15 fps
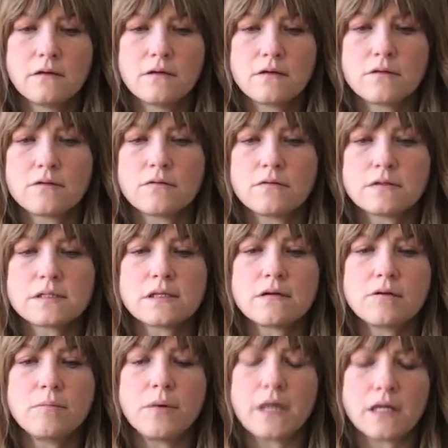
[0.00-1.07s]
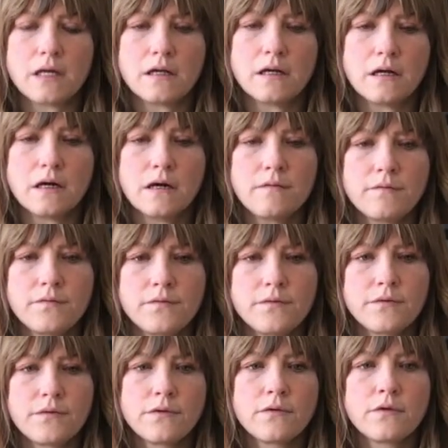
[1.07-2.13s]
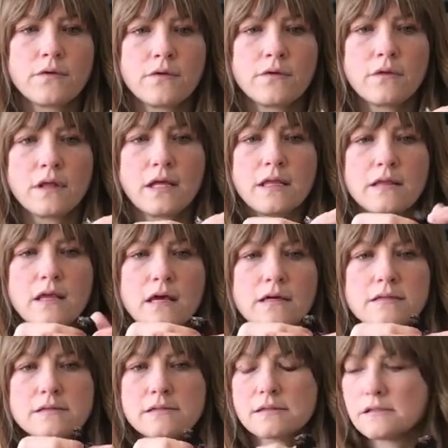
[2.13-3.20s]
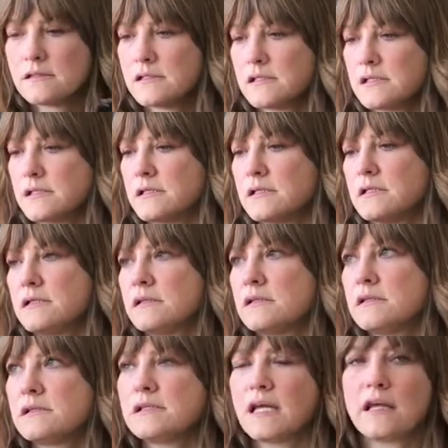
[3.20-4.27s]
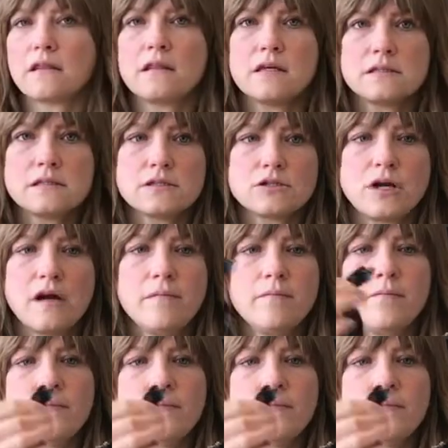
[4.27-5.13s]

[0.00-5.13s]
through this little buddy here. This. Take this strip,